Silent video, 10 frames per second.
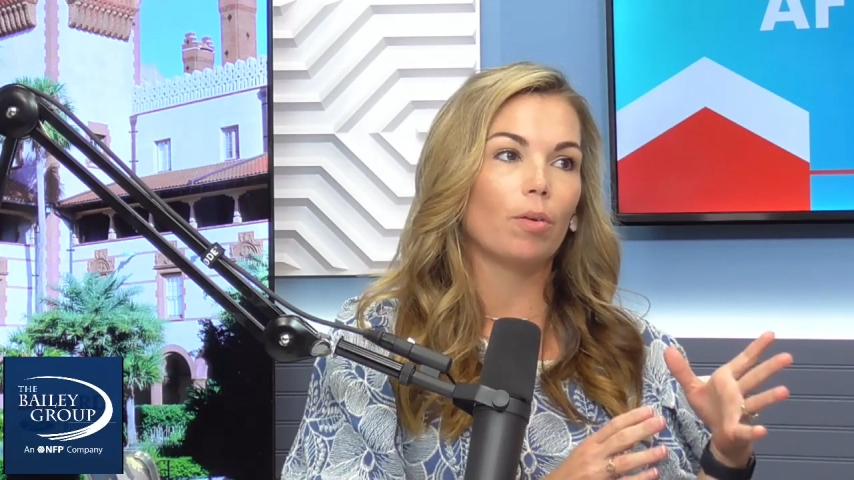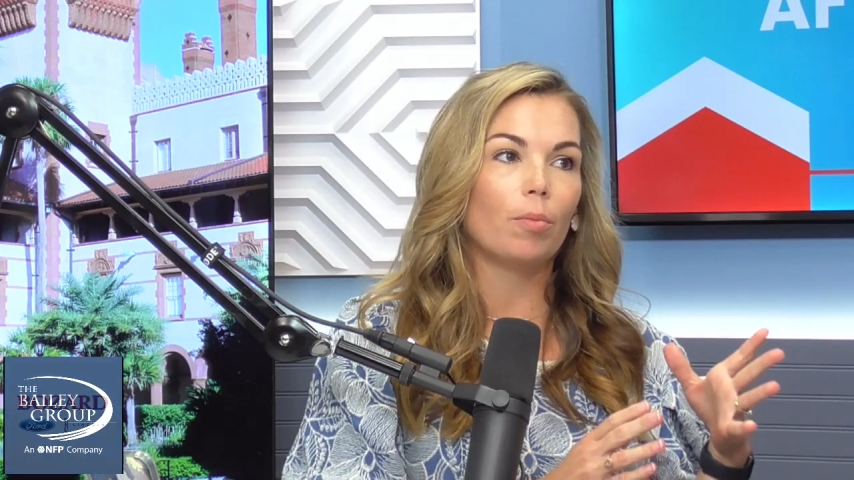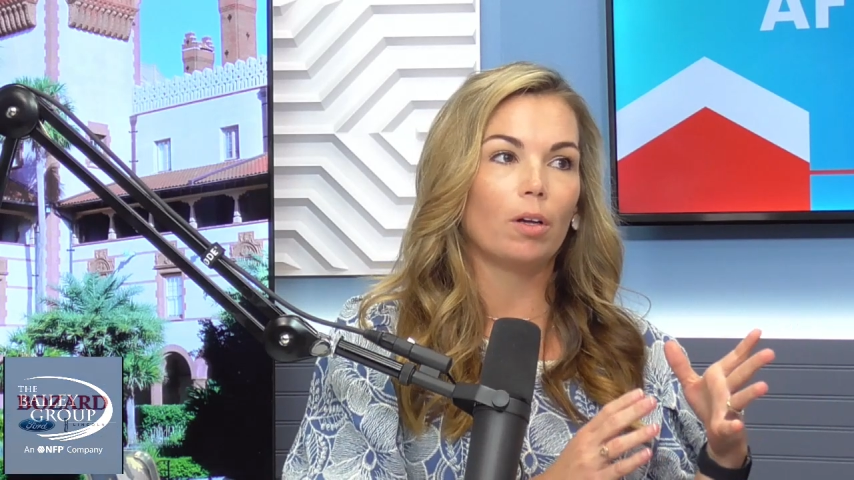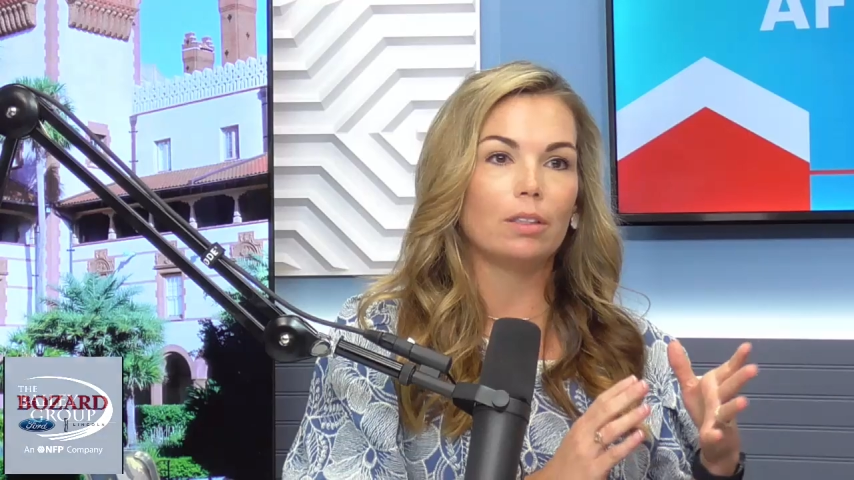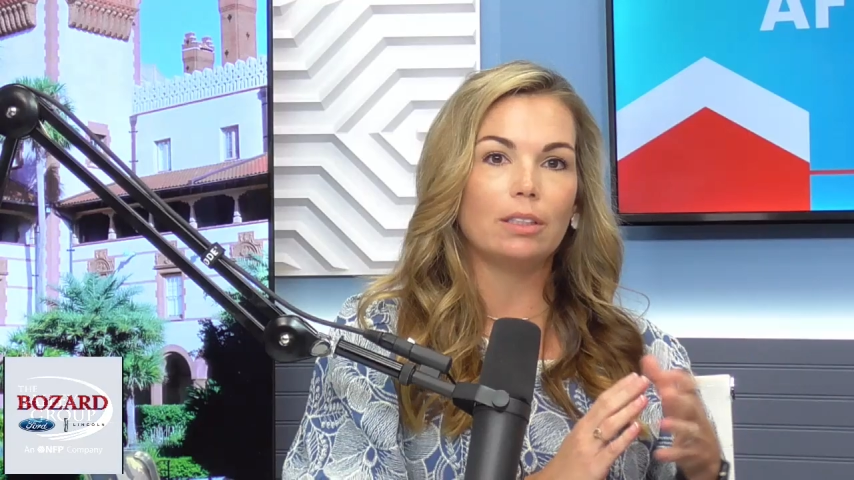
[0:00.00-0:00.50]
from
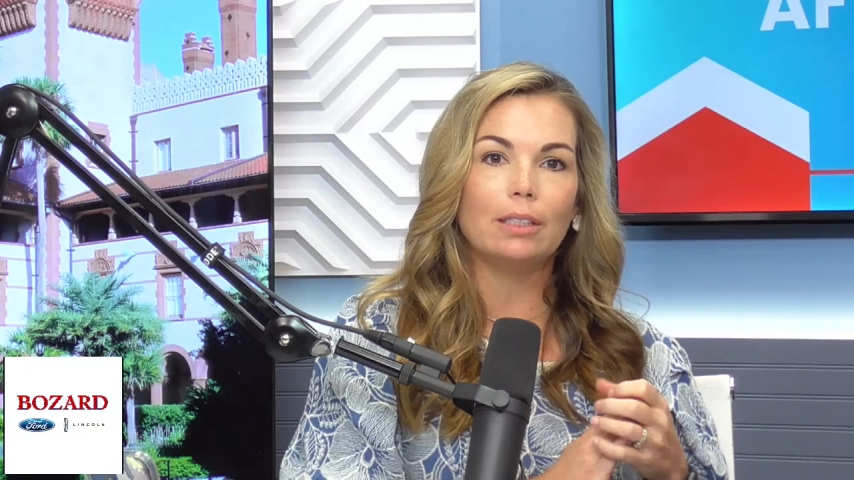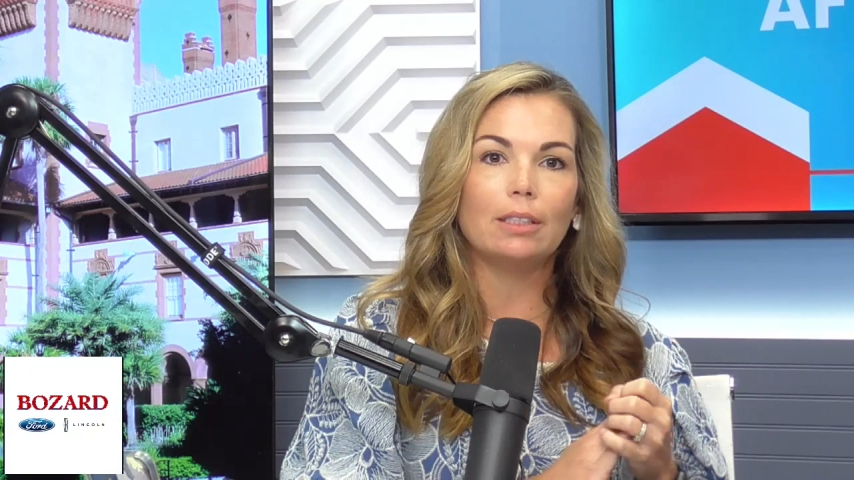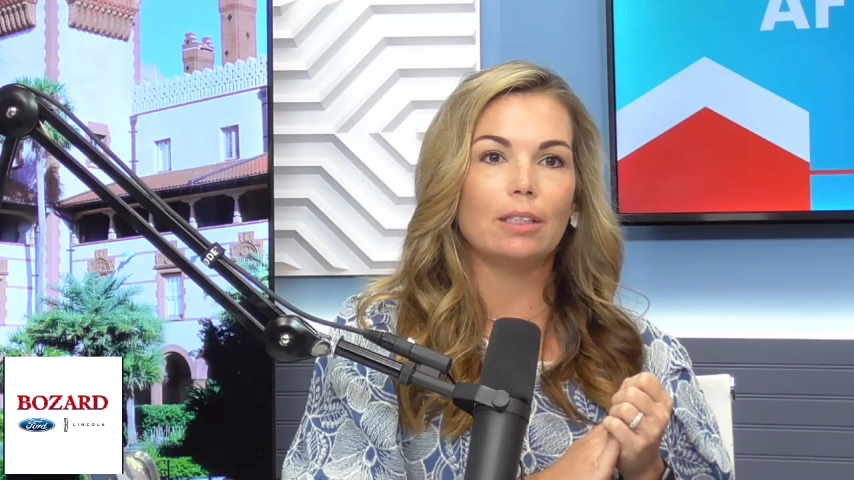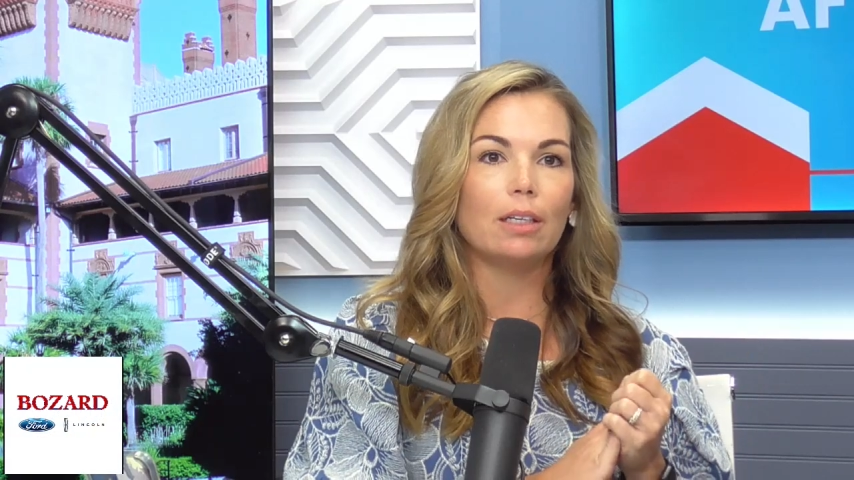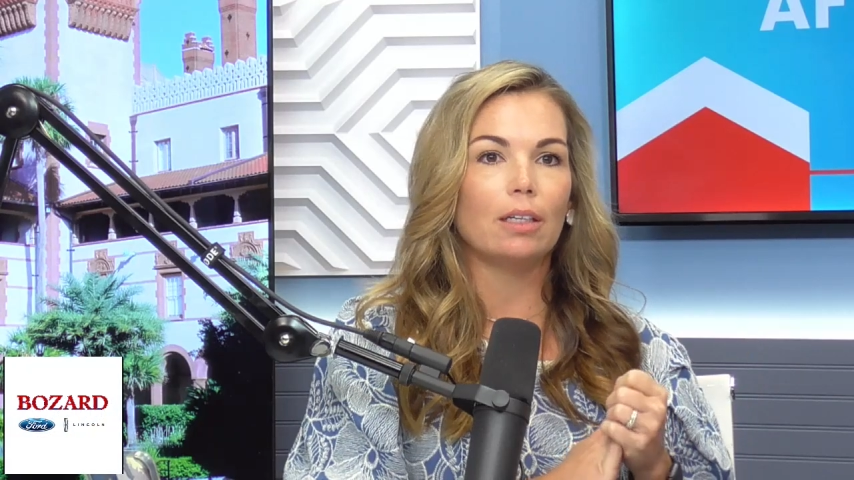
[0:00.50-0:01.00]
all
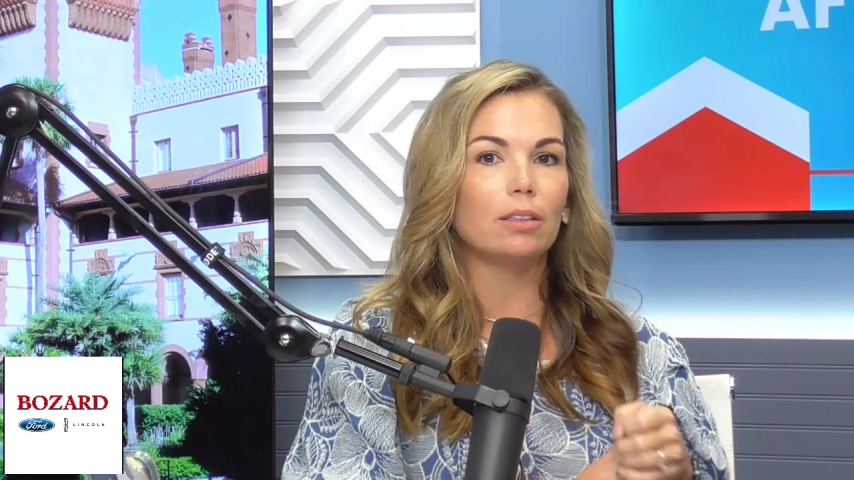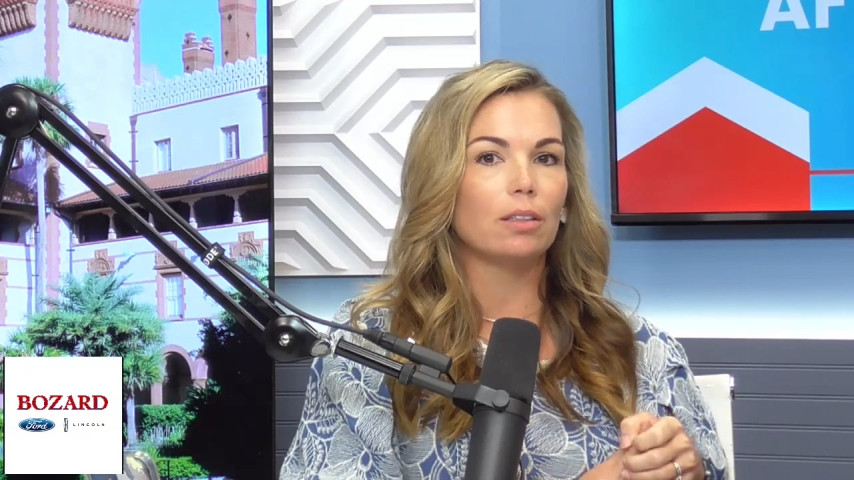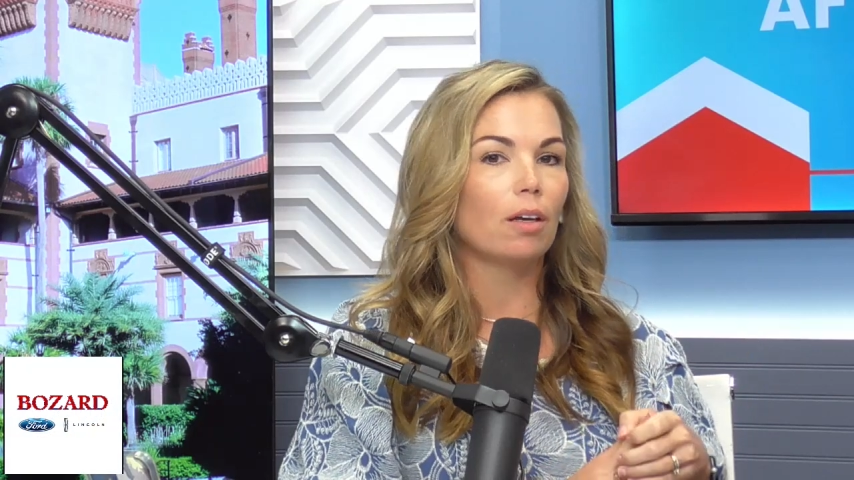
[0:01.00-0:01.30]
diseases